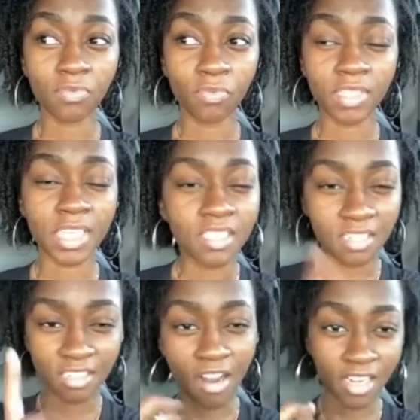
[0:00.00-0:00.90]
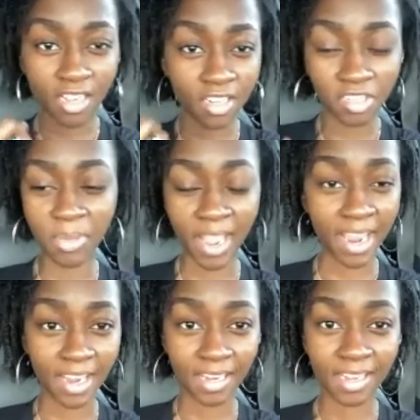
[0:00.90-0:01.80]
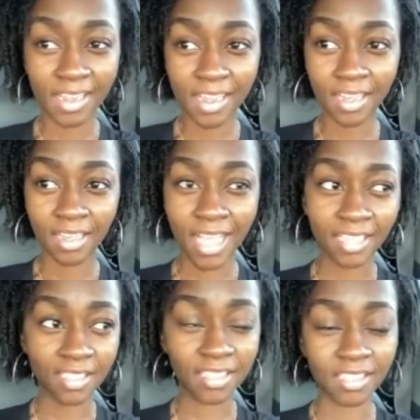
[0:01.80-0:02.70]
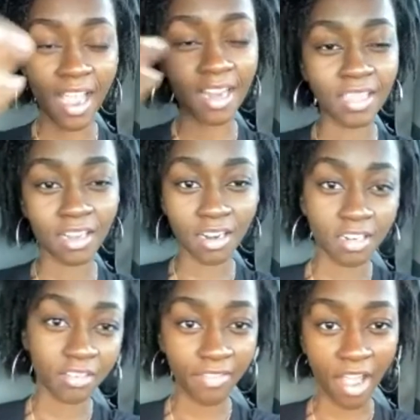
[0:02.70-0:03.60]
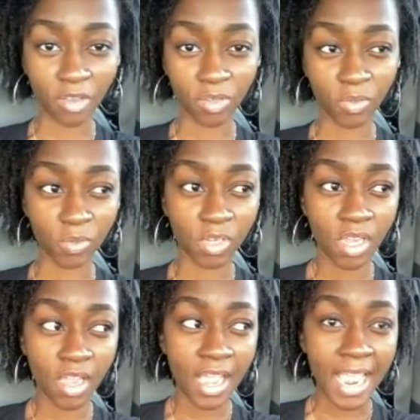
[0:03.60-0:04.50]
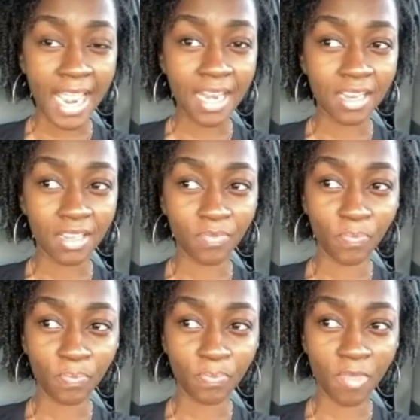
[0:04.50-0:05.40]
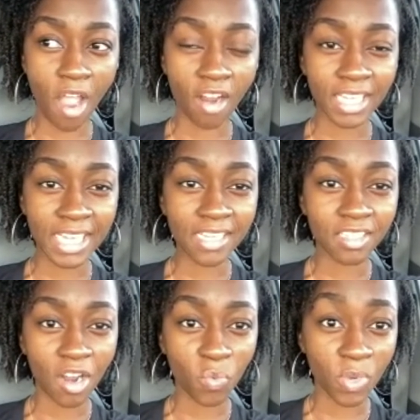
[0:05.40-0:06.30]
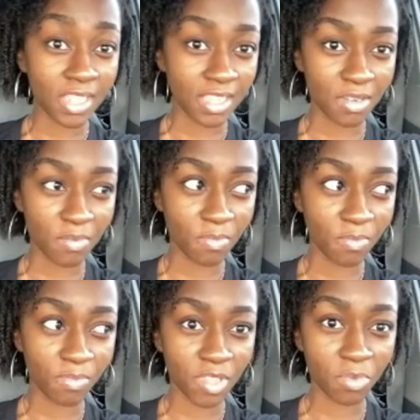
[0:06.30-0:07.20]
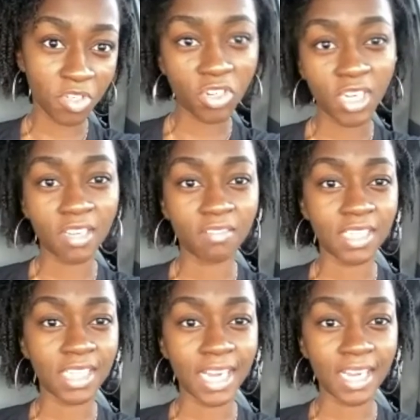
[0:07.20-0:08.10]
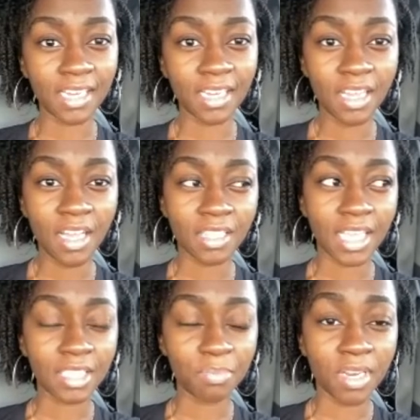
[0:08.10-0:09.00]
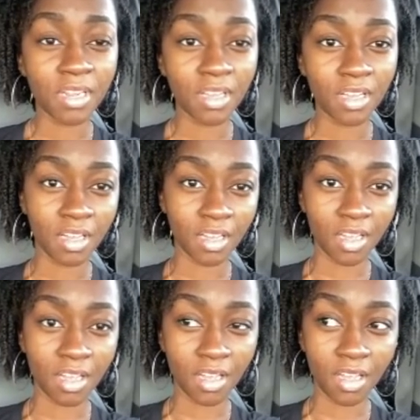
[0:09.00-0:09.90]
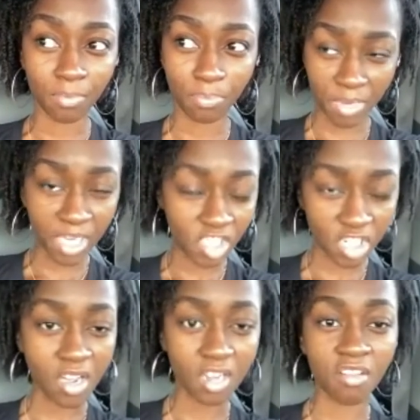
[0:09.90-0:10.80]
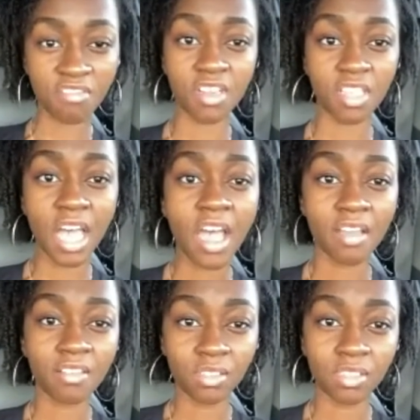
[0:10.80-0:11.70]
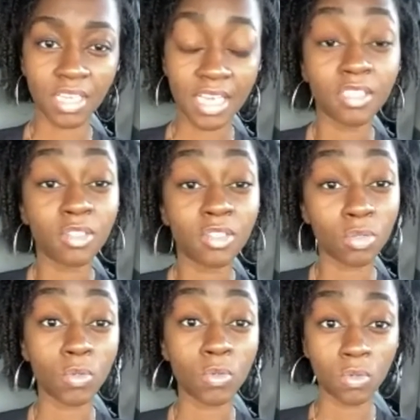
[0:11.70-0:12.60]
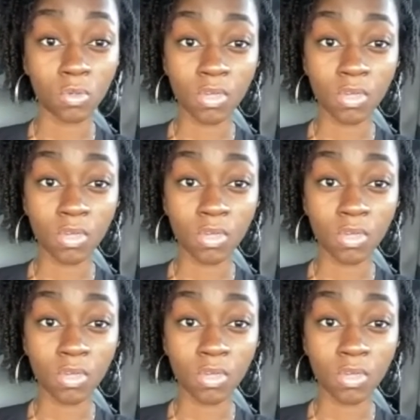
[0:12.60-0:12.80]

teachers are already underpaid. As a society, they're undervalued, and our kids are with them the majority of the day. They spend a big chunk of their lives in school,